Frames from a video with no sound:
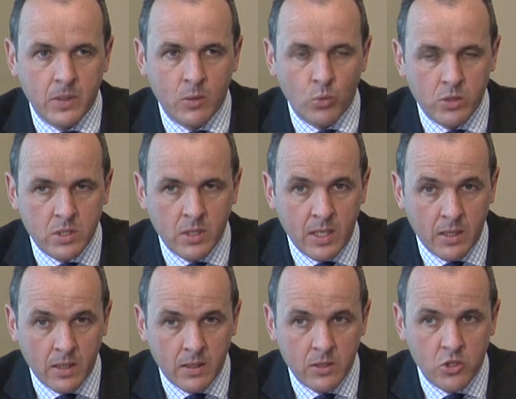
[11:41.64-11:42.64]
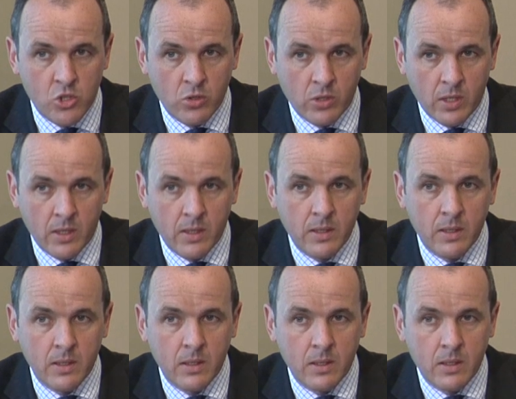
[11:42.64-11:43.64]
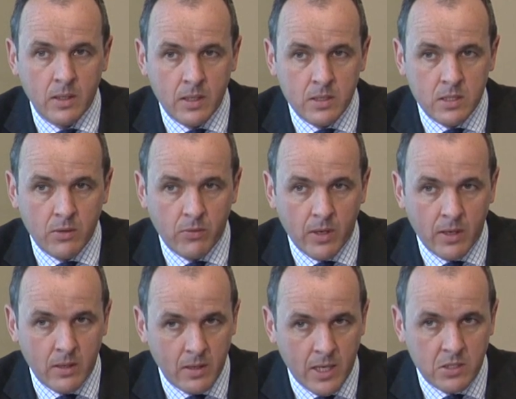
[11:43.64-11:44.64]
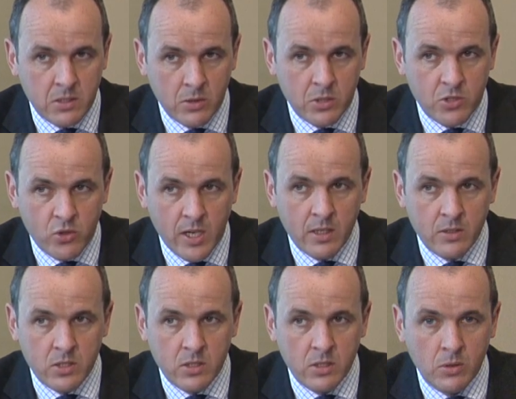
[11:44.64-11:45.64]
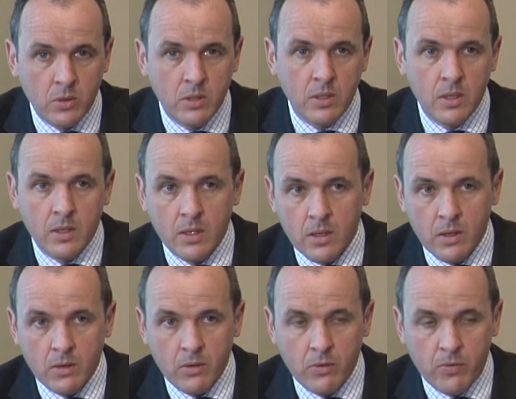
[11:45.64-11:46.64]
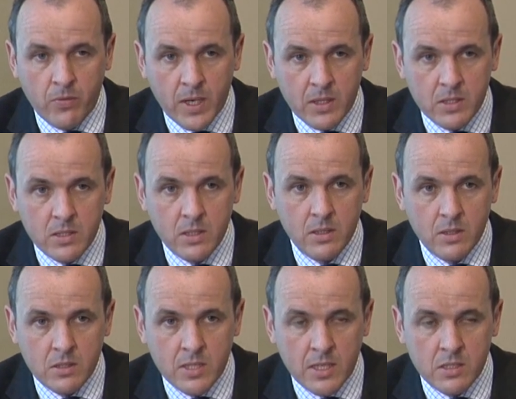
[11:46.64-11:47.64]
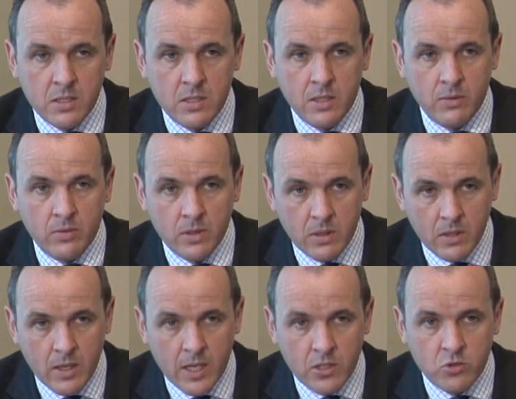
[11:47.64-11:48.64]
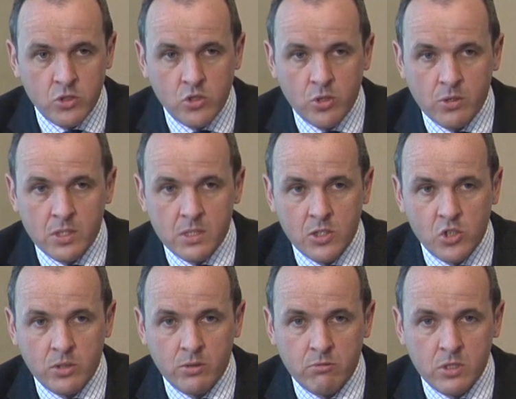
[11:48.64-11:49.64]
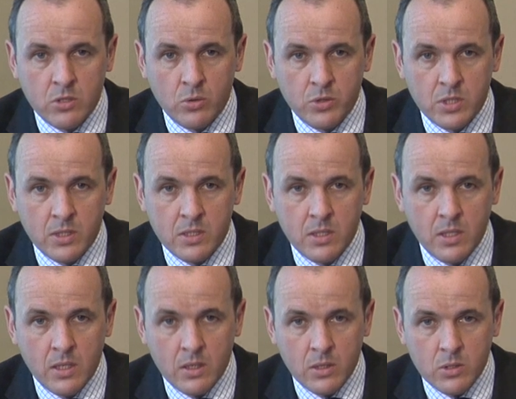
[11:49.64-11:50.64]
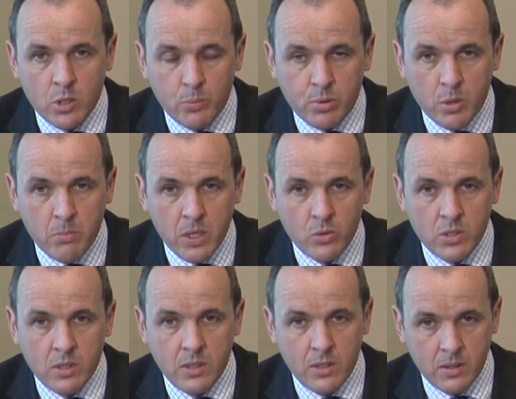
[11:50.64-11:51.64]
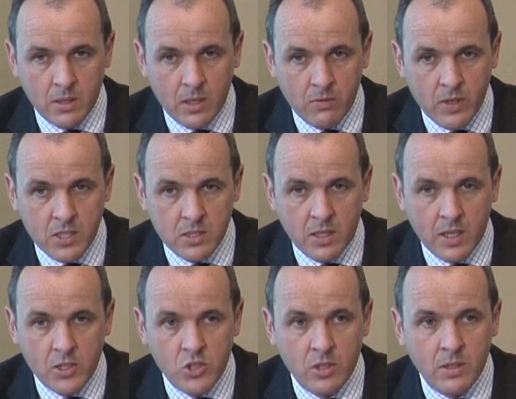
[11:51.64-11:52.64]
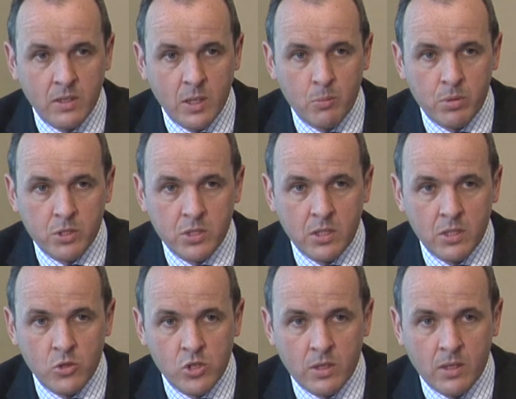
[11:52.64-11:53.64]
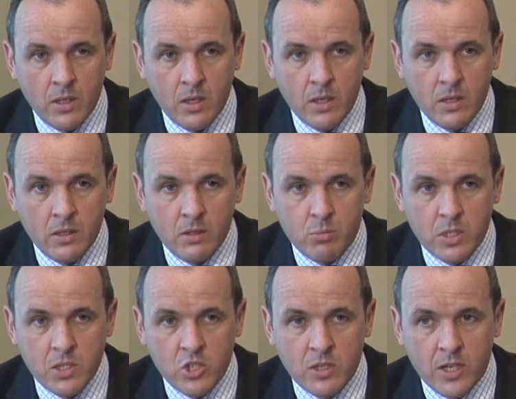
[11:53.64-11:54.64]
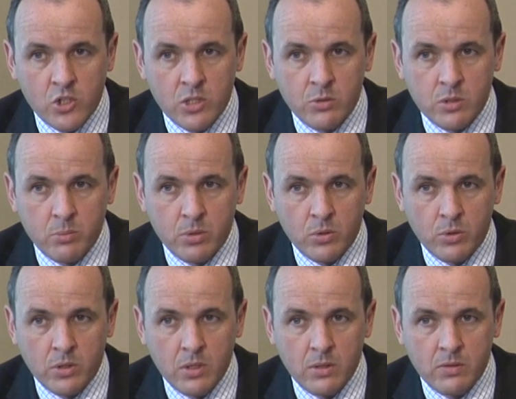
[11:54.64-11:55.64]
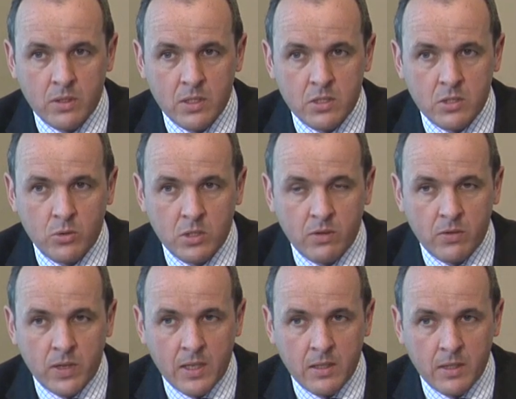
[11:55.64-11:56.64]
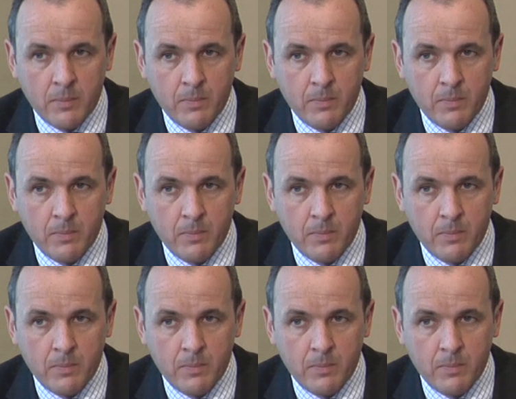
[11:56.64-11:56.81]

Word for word: And what's needed, surely, is, as the Australians do, fixed, sensitive, extra-jurisdictional resources to promote the investigation and prosecution of British nationals abroad for this sort of offending.